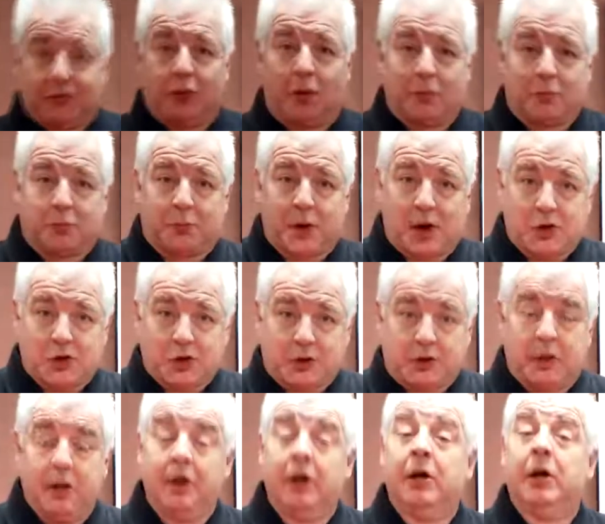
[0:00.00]
Forms Project.
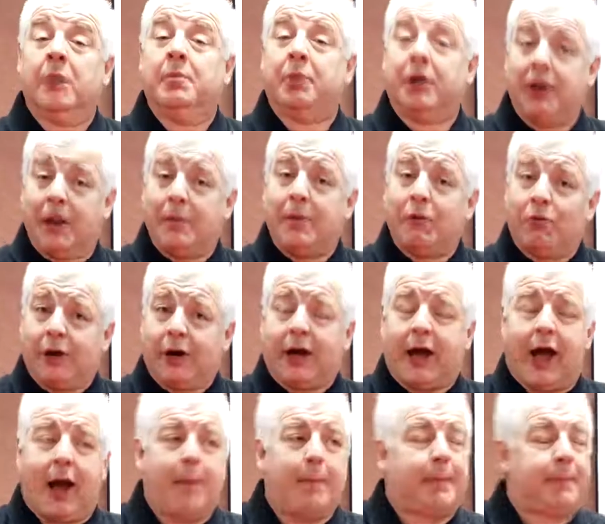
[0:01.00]
But let me
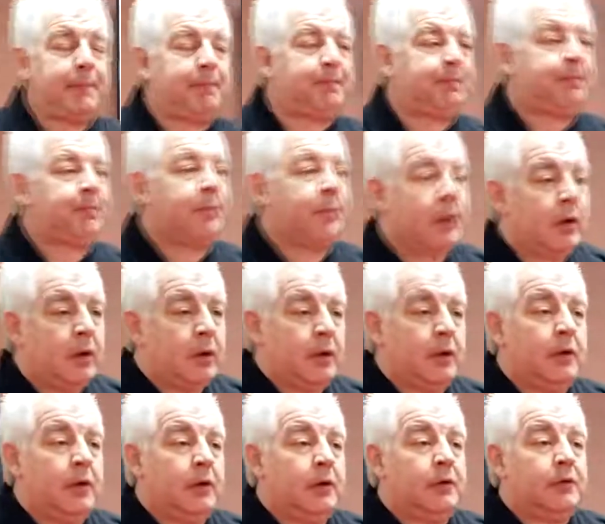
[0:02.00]
recap.
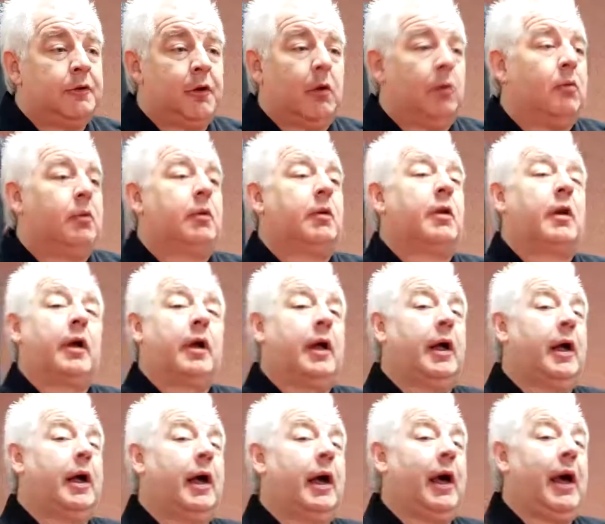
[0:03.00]
So,
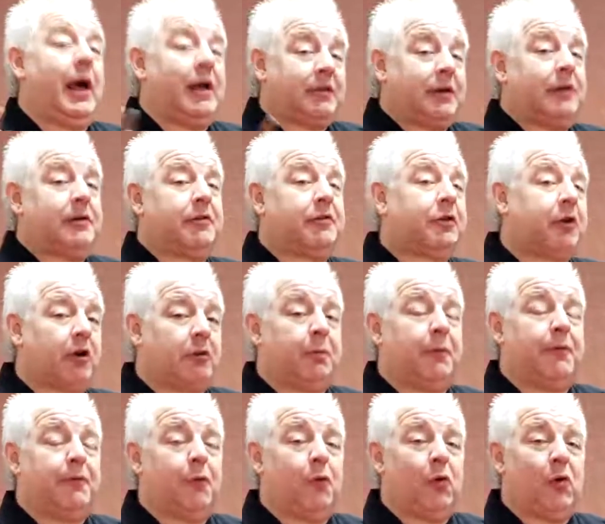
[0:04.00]
as I discussed
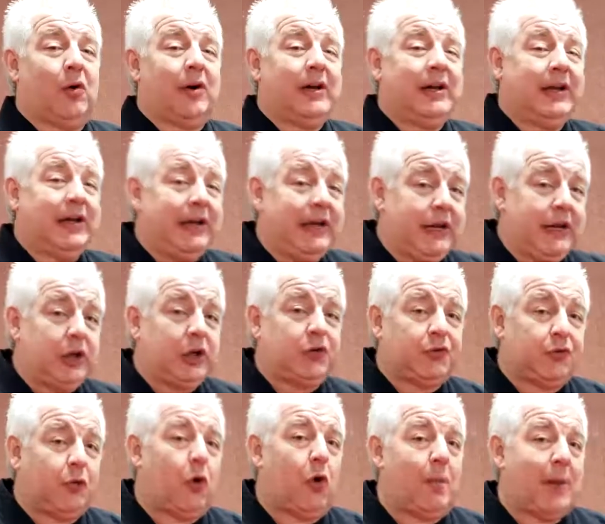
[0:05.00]
before, each
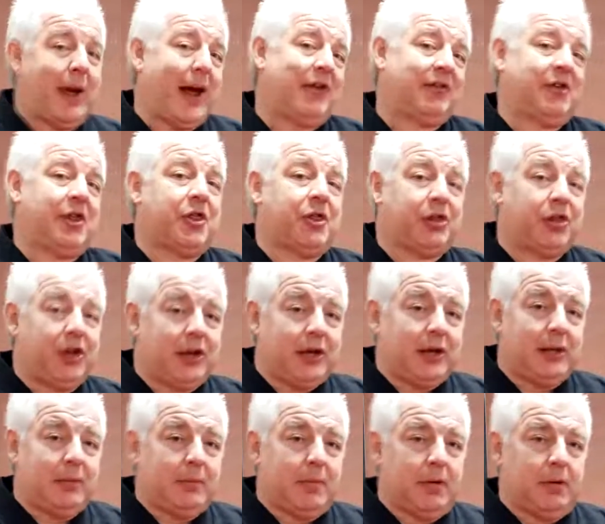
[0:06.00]
form has a
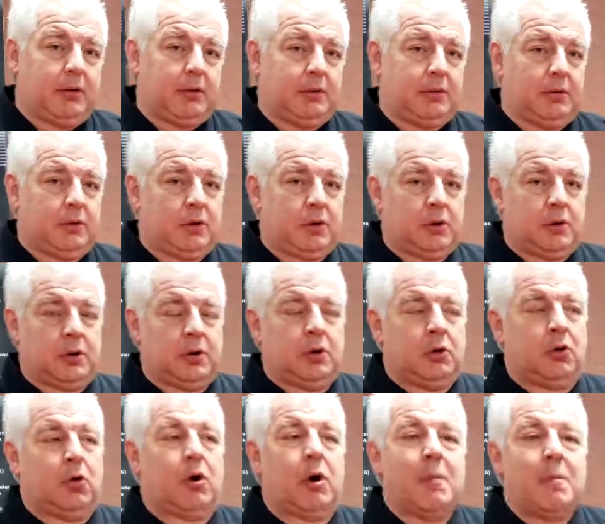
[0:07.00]
theme
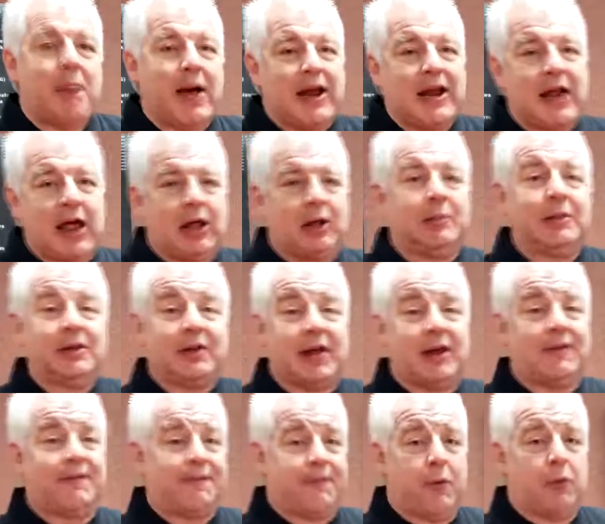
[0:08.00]
or a main element that
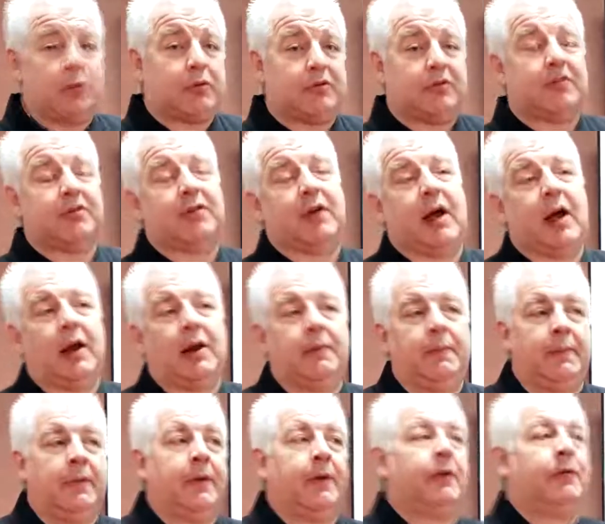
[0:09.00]
it focuses on.
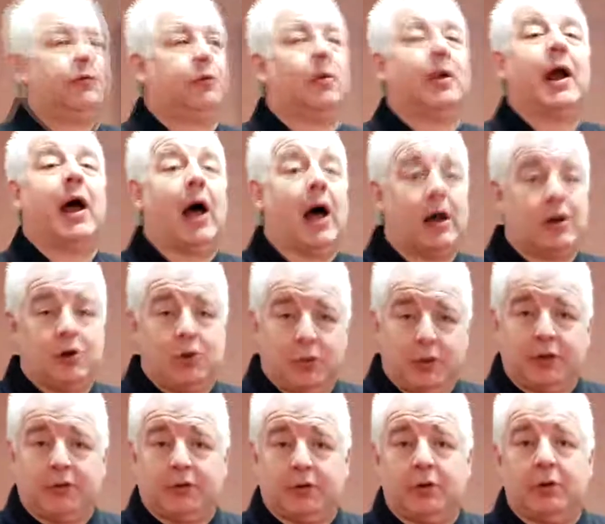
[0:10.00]
So in Anyo
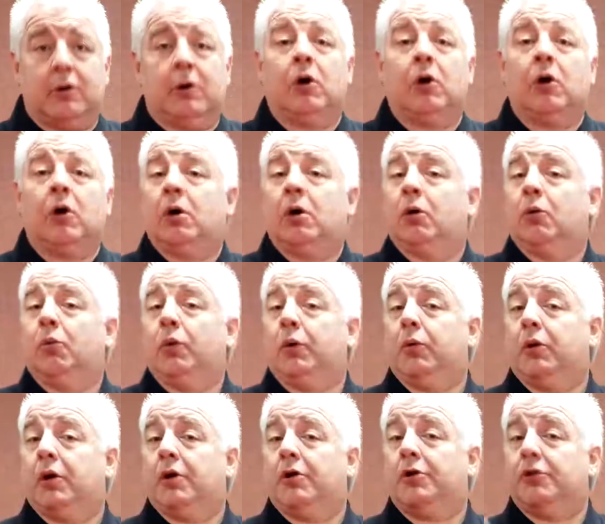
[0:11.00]
Isa, we
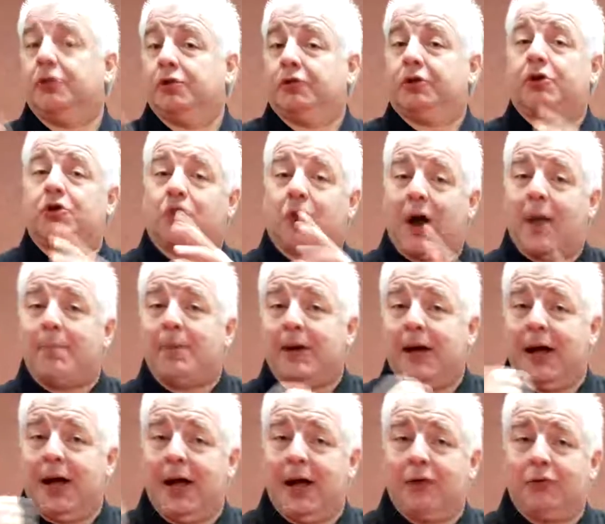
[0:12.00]
were introduced to trapping
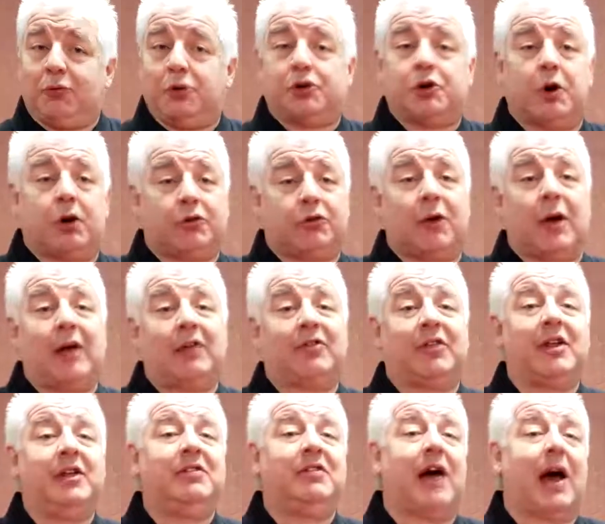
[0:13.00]
hands, which also has
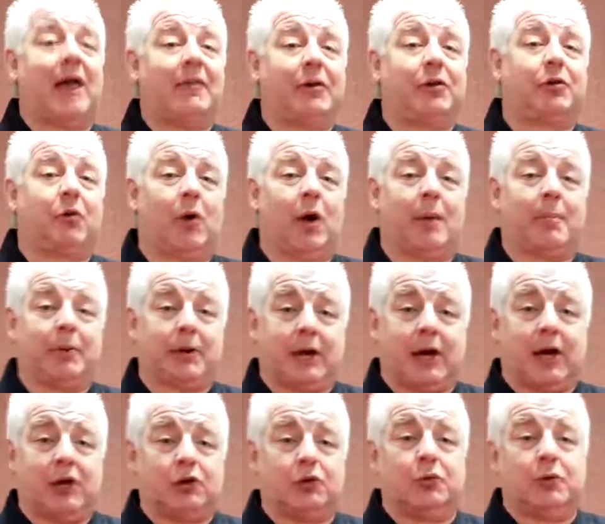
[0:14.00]
the diving throw
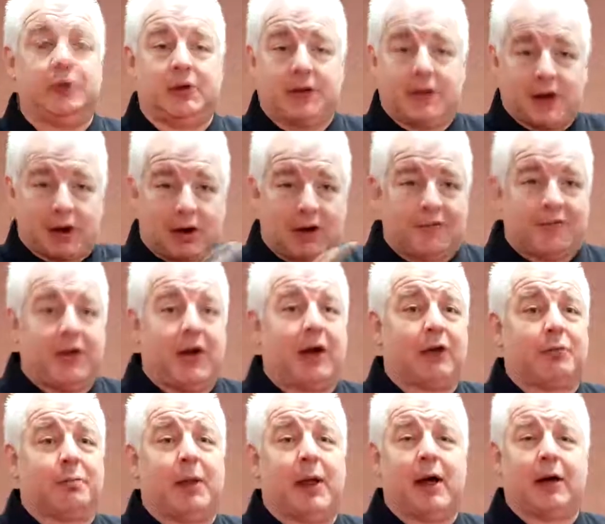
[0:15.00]
application. We did that off the
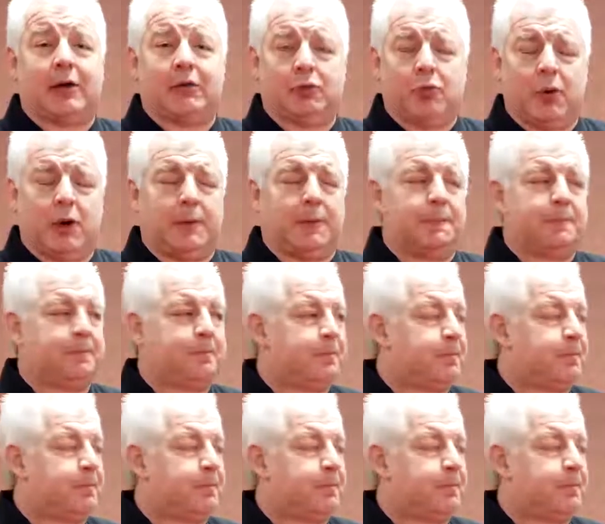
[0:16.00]
X block as well.